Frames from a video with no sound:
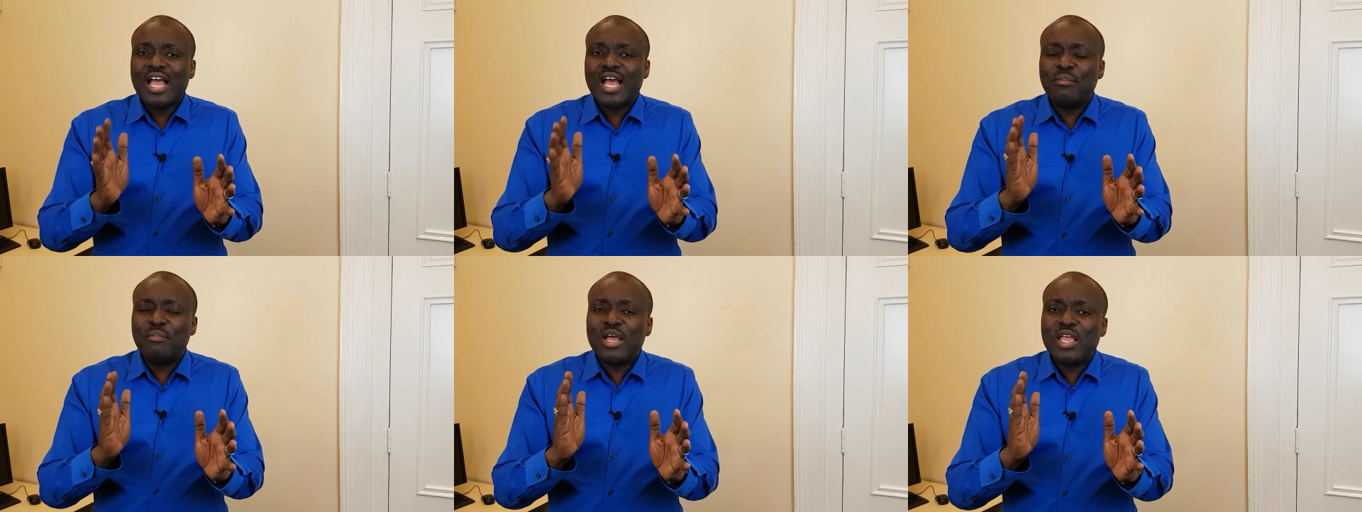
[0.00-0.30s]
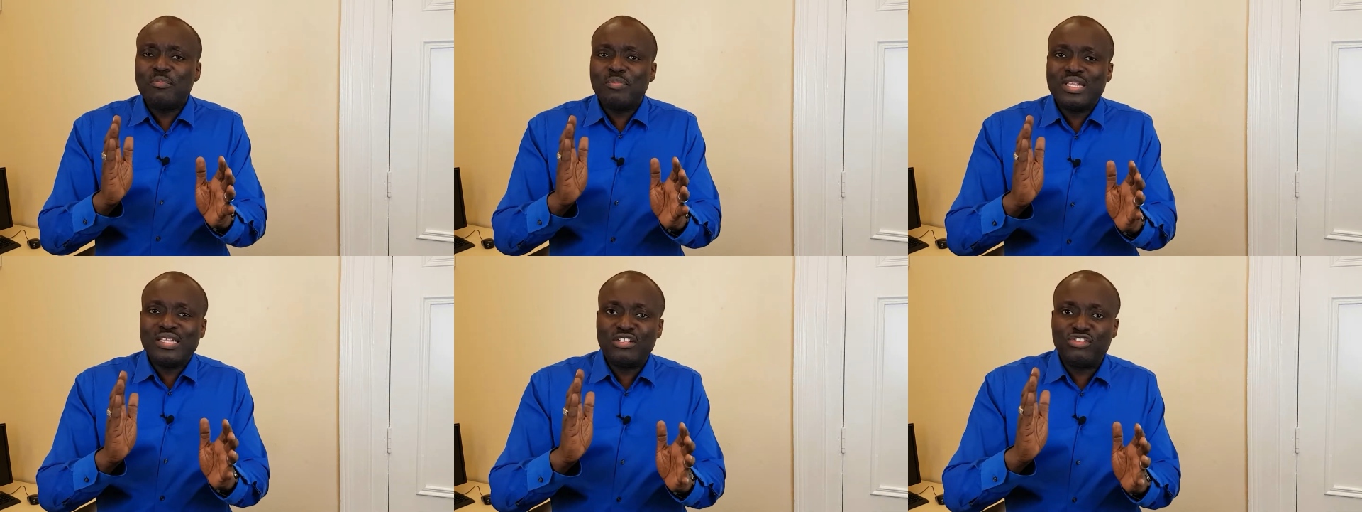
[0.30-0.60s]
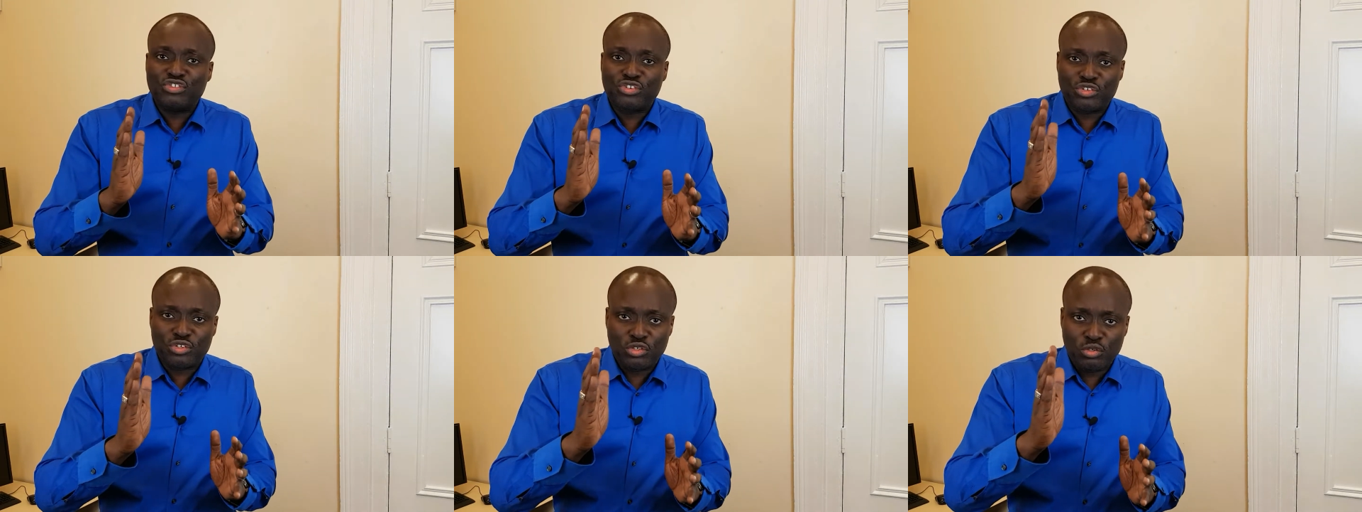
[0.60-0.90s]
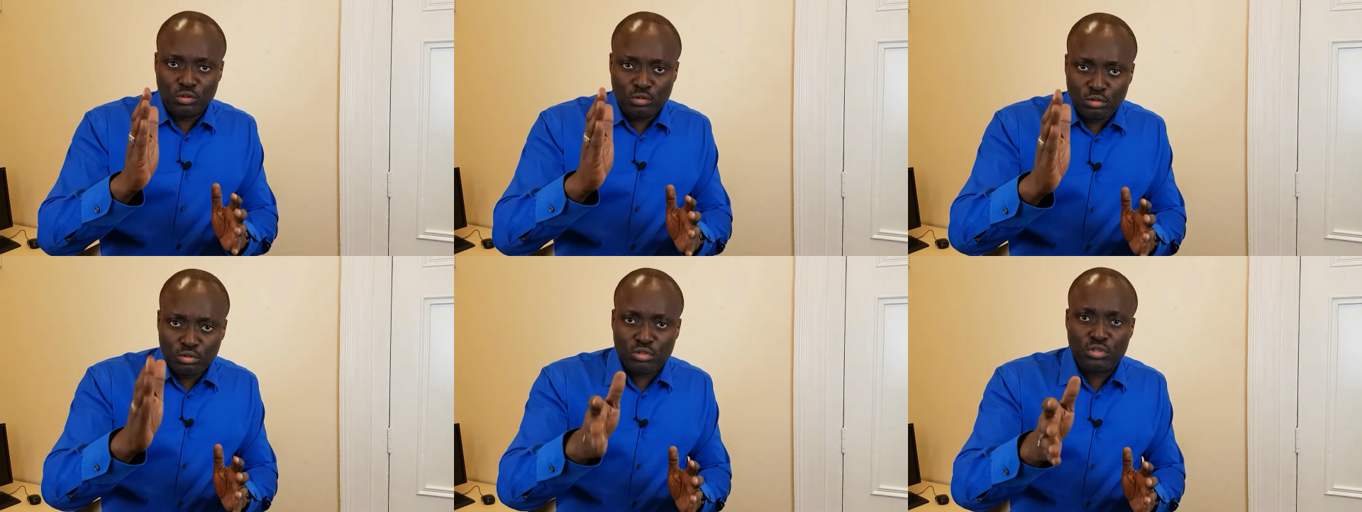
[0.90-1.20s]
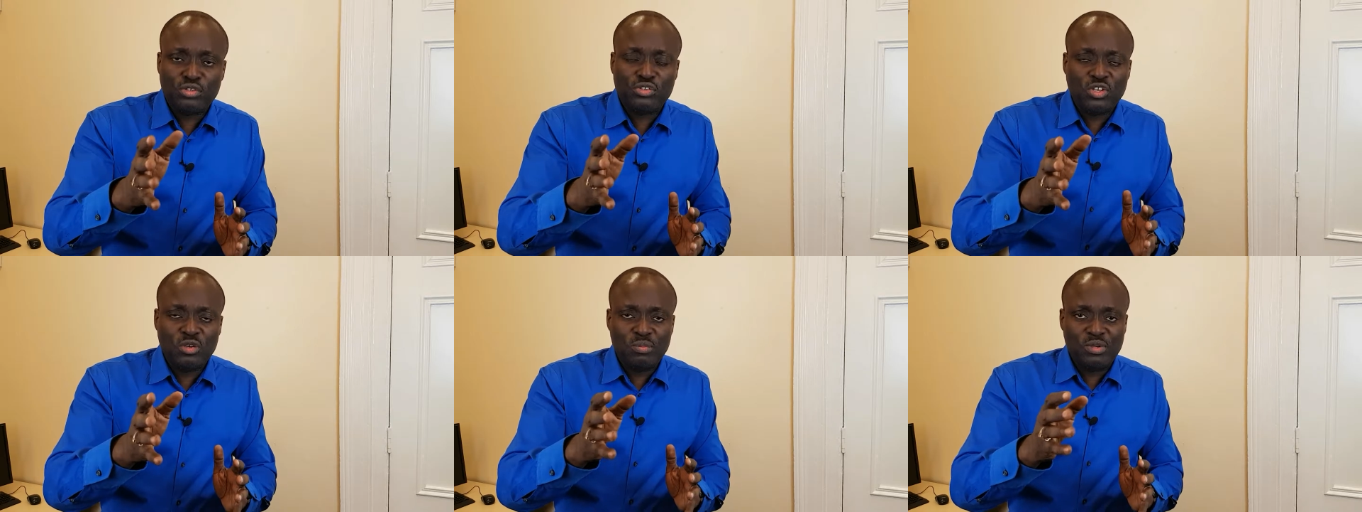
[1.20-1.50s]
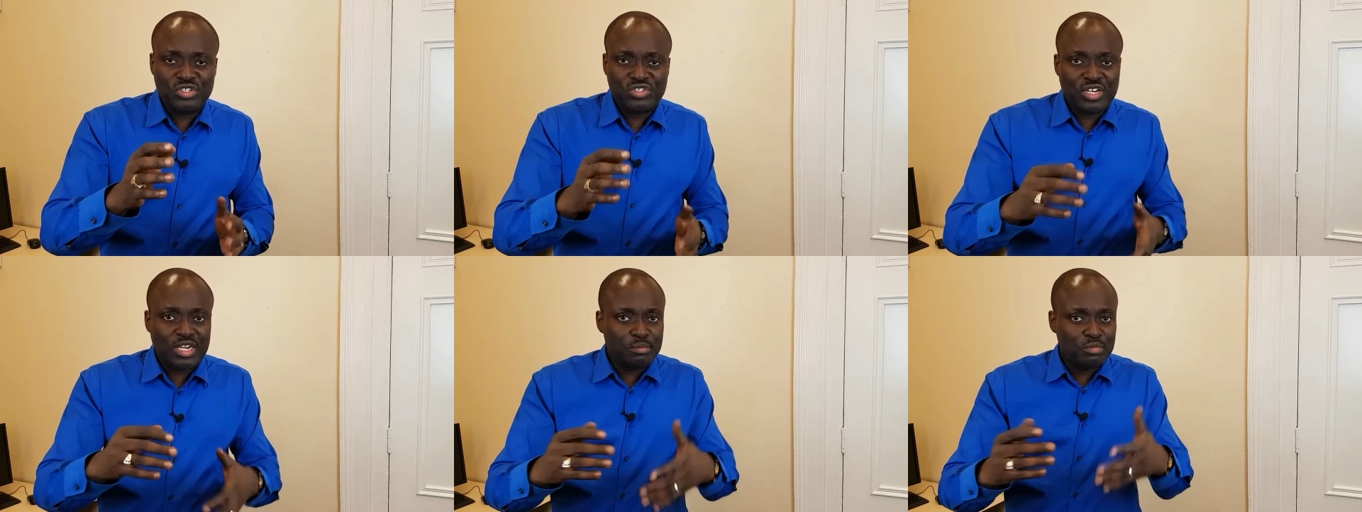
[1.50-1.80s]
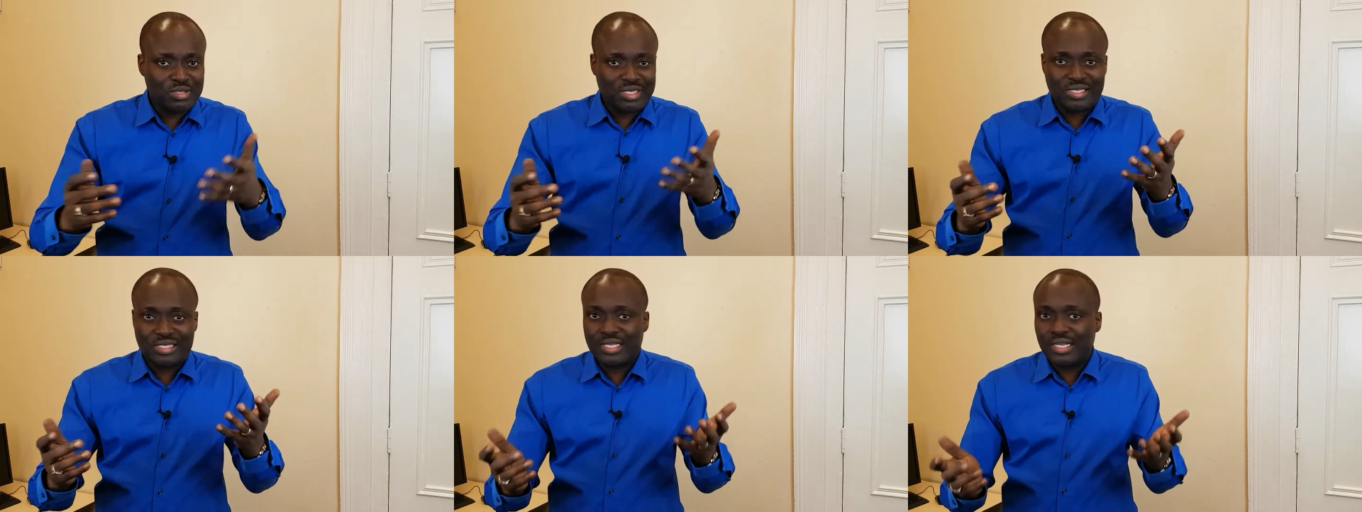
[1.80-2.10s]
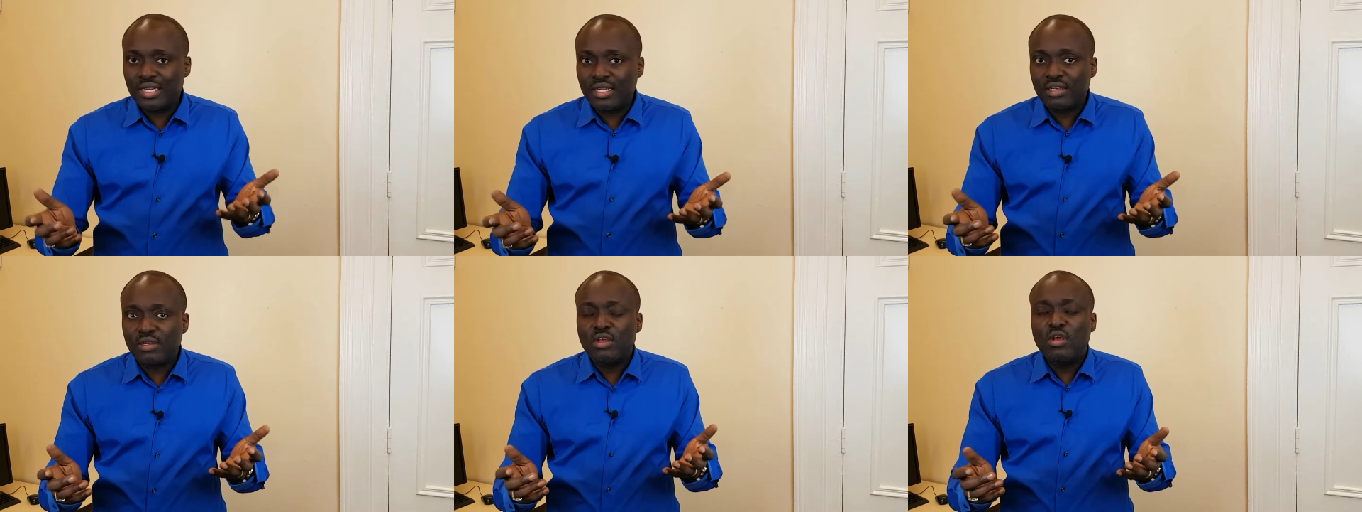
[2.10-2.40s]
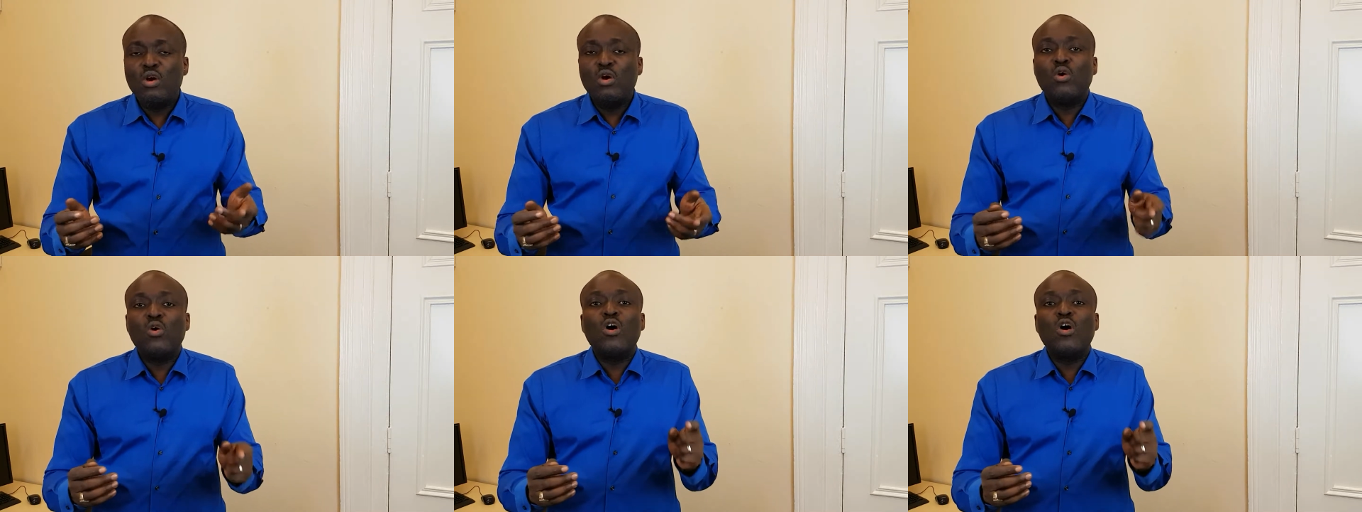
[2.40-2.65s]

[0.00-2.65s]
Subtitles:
am I being sold to so much that I'm not selling,